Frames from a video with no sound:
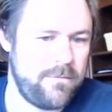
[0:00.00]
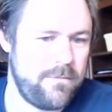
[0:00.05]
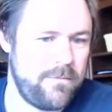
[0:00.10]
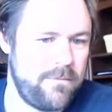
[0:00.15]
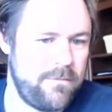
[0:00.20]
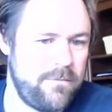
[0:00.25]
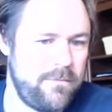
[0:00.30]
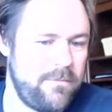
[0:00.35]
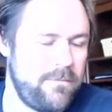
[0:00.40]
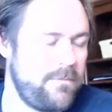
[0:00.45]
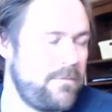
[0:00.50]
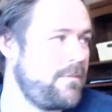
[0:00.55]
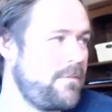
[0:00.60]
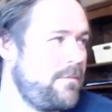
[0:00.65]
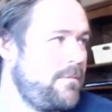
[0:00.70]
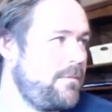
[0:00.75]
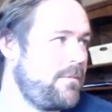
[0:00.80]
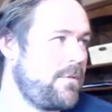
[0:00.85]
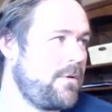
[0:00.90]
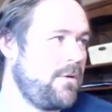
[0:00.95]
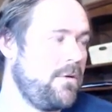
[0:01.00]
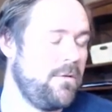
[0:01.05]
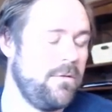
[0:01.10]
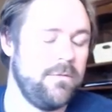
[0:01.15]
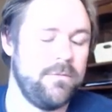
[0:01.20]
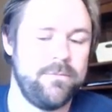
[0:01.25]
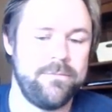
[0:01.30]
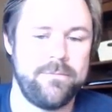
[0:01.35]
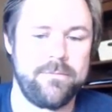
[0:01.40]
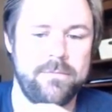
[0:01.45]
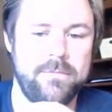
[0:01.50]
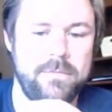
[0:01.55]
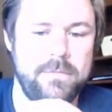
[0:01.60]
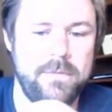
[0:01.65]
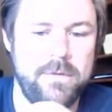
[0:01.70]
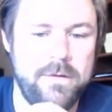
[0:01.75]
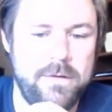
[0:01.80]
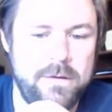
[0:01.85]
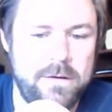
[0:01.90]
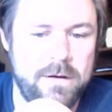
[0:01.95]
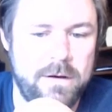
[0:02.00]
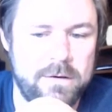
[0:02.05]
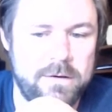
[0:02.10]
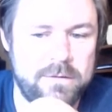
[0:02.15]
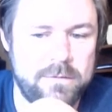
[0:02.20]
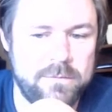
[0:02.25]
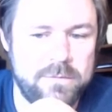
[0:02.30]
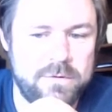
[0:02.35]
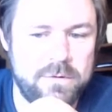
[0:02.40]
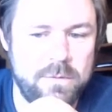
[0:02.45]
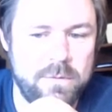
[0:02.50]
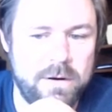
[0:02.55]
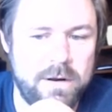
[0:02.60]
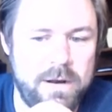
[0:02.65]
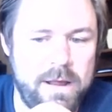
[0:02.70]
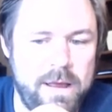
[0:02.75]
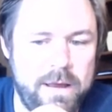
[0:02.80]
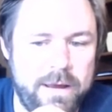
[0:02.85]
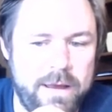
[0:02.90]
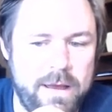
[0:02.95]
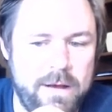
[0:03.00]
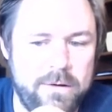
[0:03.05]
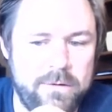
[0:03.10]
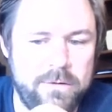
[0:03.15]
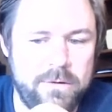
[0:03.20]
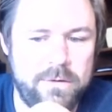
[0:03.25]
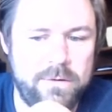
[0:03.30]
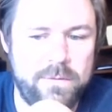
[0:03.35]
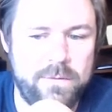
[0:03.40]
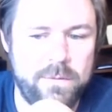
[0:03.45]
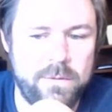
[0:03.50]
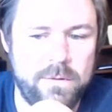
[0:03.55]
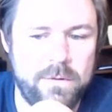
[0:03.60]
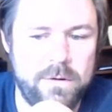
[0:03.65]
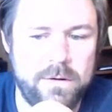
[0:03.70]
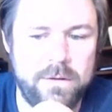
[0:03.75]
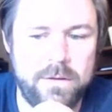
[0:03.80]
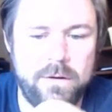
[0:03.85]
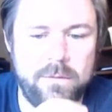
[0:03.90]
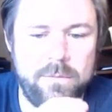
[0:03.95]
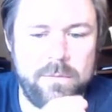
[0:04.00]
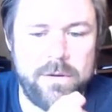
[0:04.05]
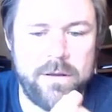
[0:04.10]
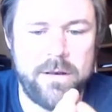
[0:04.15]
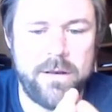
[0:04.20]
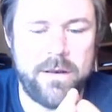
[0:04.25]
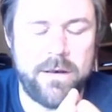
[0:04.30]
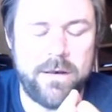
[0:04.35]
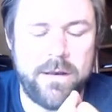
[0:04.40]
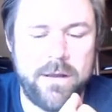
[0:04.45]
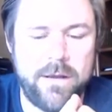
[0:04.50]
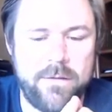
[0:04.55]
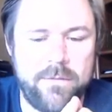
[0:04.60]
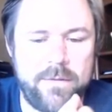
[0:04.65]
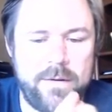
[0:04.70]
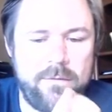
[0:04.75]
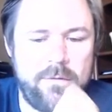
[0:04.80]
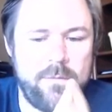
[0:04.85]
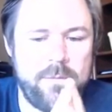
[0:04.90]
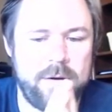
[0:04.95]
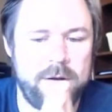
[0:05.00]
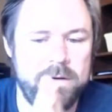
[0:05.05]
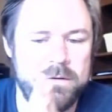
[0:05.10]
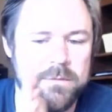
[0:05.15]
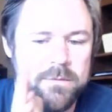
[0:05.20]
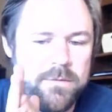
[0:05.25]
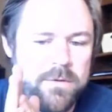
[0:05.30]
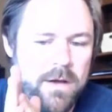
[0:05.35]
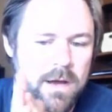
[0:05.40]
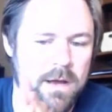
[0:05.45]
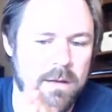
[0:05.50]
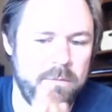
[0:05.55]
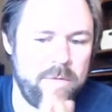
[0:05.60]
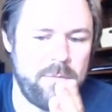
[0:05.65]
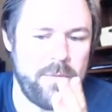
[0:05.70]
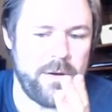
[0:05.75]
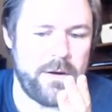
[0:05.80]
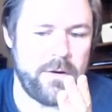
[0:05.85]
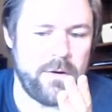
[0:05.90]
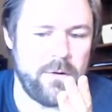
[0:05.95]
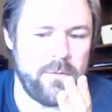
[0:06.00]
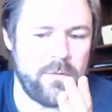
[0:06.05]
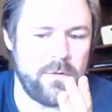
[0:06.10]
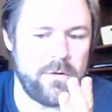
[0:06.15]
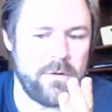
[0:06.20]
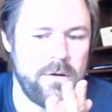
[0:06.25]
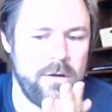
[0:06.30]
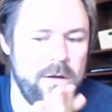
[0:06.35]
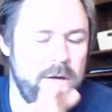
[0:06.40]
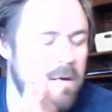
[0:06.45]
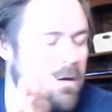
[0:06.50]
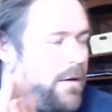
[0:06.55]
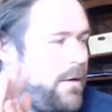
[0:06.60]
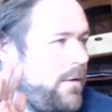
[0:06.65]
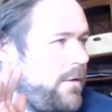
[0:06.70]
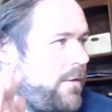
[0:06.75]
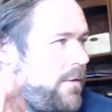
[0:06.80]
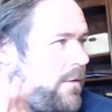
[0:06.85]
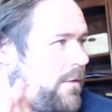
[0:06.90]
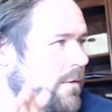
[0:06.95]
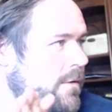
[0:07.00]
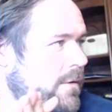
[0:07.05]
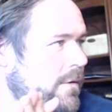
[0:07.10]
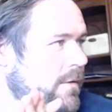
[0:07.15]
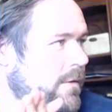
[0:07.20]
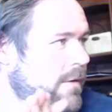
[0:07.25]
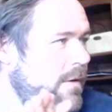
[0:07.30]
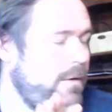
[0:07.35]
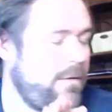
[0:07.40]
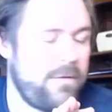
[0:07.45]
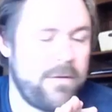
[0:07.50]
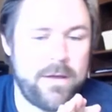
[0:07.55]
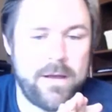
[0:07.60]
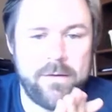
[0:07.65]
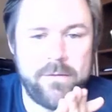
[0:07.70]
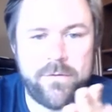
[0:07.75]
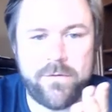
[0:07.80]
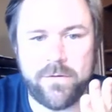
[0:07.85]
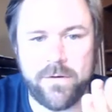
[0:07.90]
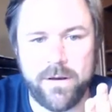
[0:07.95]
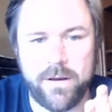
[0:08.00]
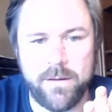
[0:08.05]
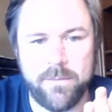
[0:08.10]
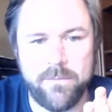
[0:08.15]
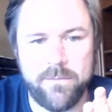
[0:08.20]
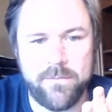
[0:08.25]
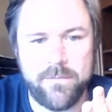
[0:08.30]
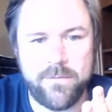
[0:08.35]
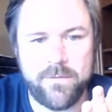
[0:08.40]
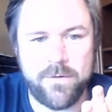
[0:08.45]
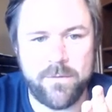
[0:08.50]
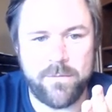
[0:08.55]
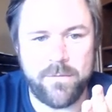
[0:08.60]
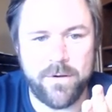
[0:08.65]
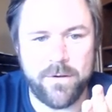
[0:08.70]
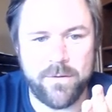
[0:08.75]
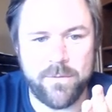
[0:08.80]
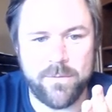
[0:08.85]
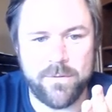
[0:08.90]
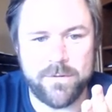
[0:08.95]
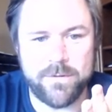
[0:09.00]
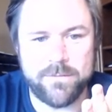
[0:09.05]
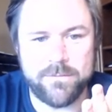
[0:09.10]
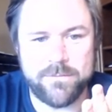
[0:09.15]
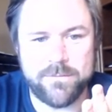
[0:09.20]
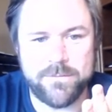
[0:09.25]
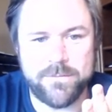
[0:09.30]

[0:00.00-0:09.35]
Yep. Cool. Awesome. So we're going to hang out just for a little bit and give everybody some time to make it over to this live stream from the other one.